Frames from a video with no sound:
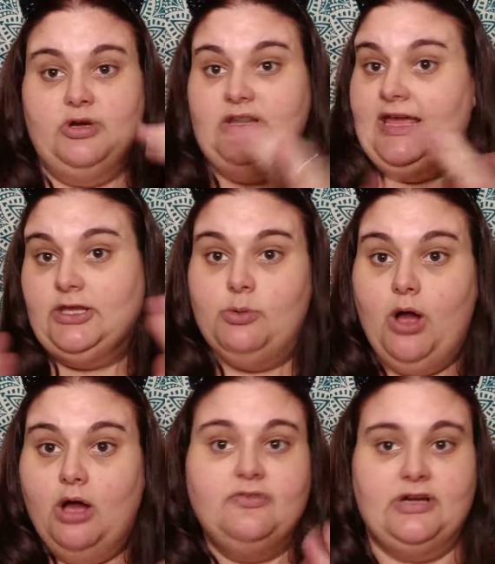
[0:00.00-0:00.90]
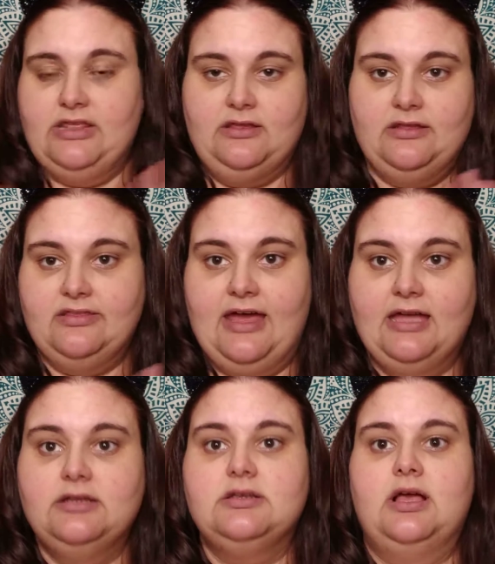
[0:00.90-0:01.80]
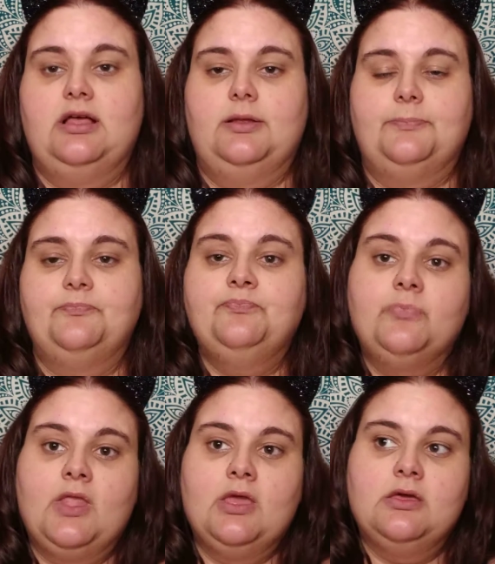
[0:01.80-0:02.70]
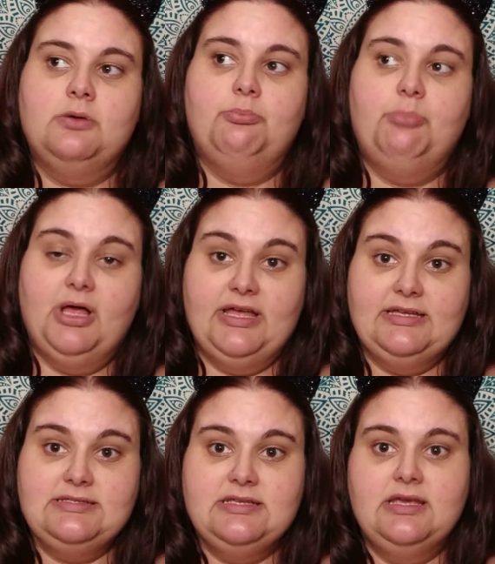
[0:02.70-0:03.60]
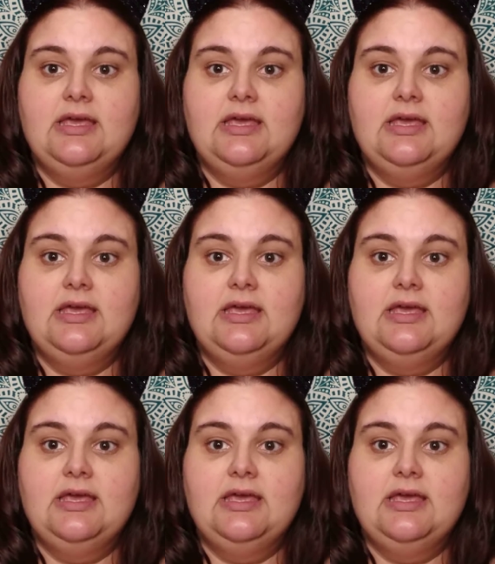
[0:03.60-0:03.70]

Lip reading: we're laying you off or anything like that. But